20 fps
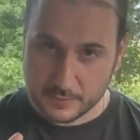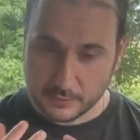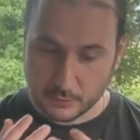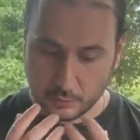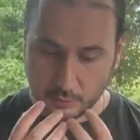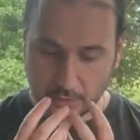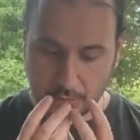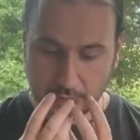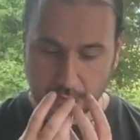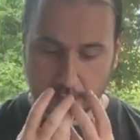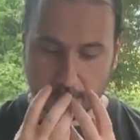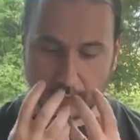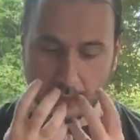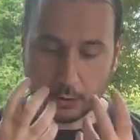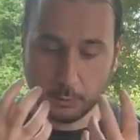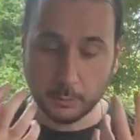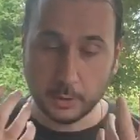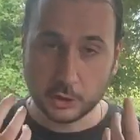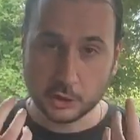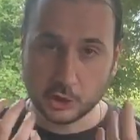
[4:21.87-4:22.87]
so like
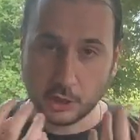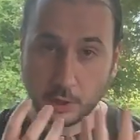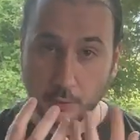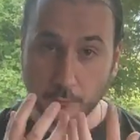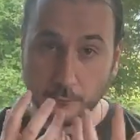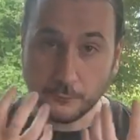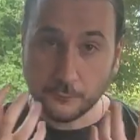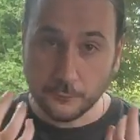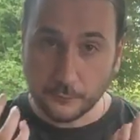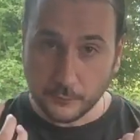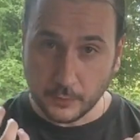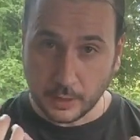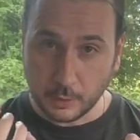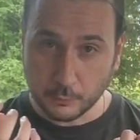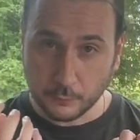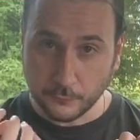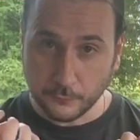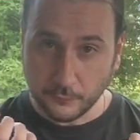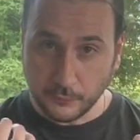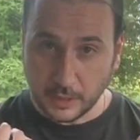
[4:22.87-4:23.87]
how
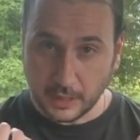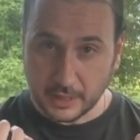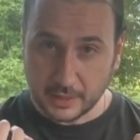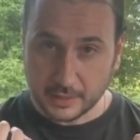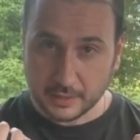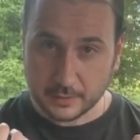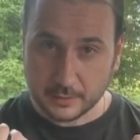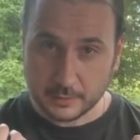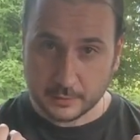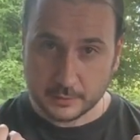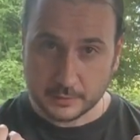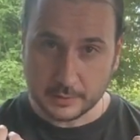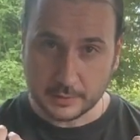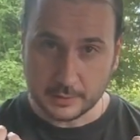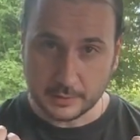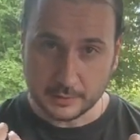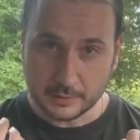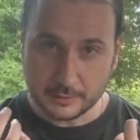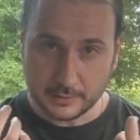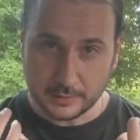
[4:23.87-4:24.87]
thick
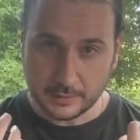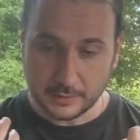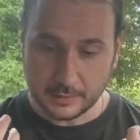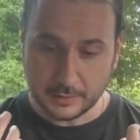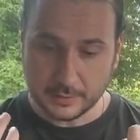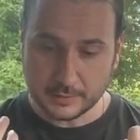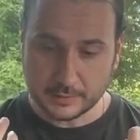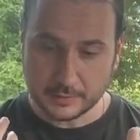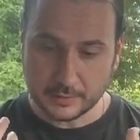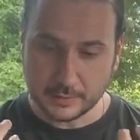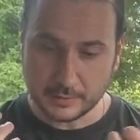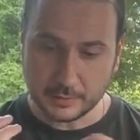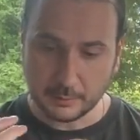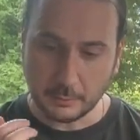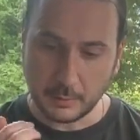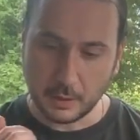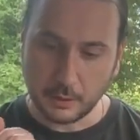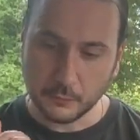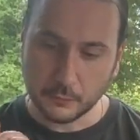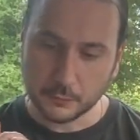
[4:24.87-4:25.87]
the tea is in the
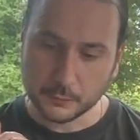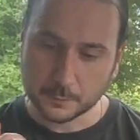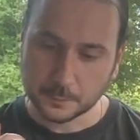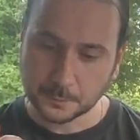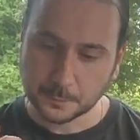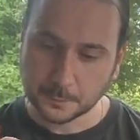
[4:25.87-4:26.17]
mouth.